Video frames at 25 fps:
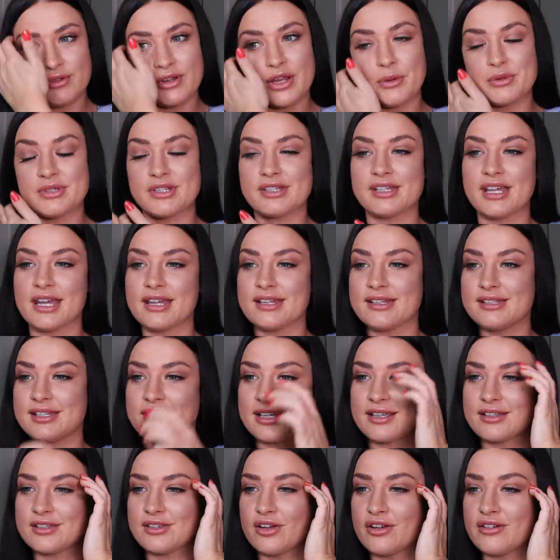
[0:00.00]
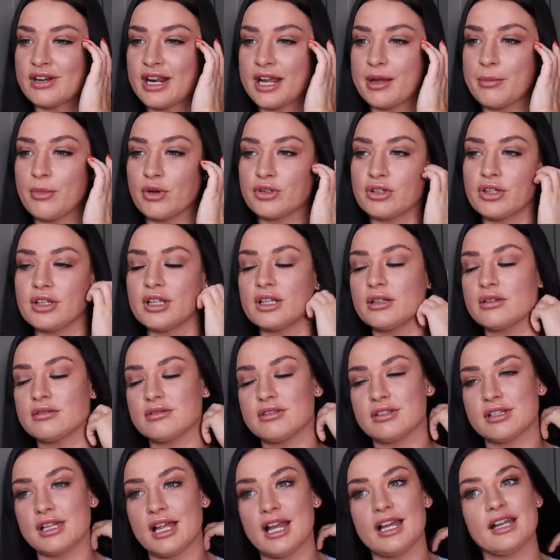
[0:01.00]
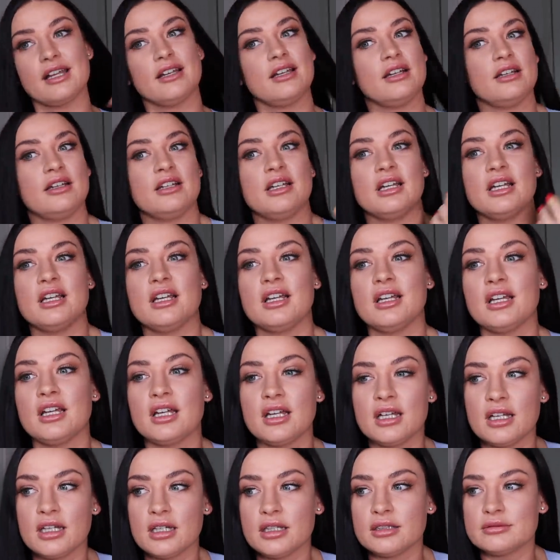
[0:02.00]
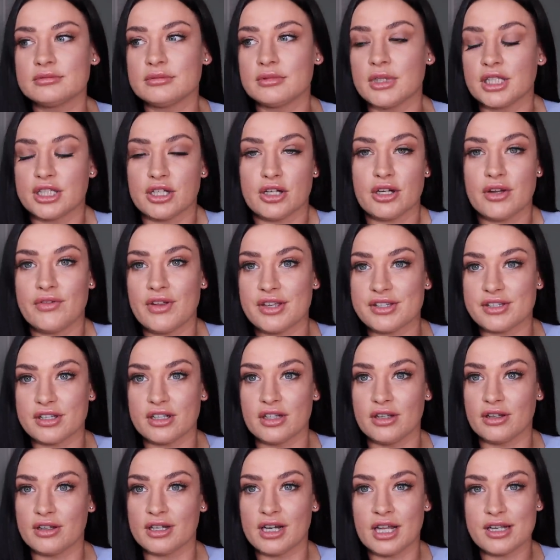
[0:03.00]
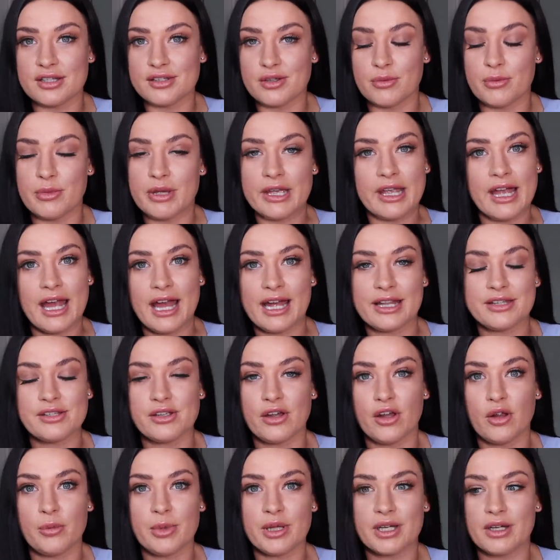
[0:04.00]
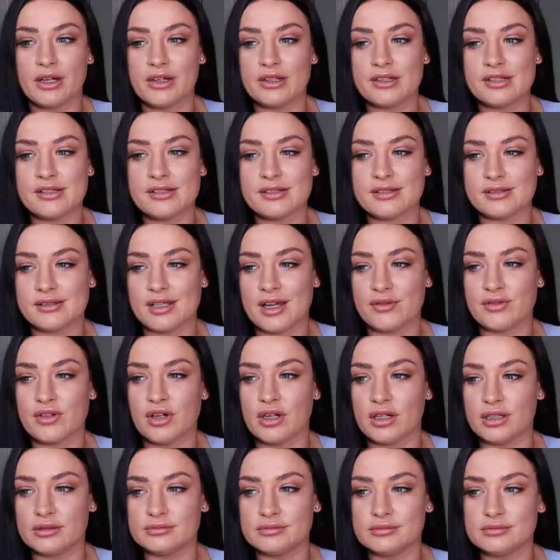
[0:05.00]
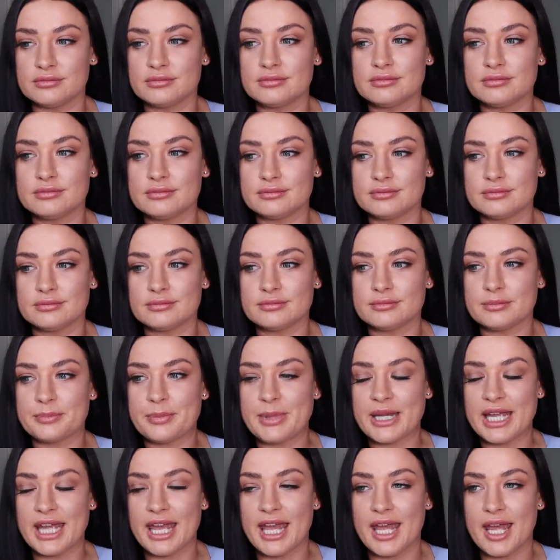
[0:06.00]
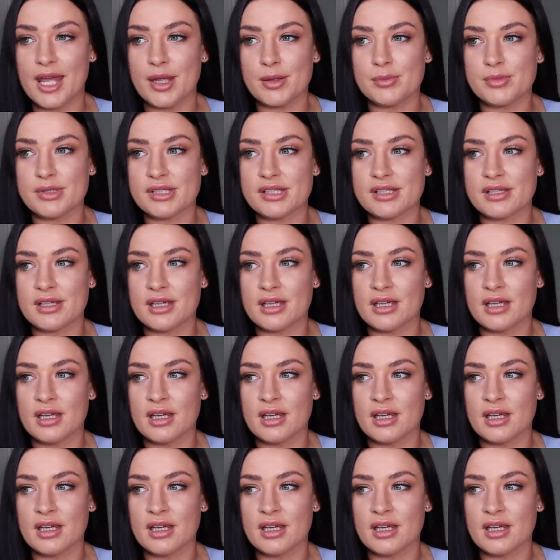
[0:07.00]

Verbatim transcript: It was a size six or an eight model, and I was just like, I don't know if that's going to look nice on me at all, because I've got big hips,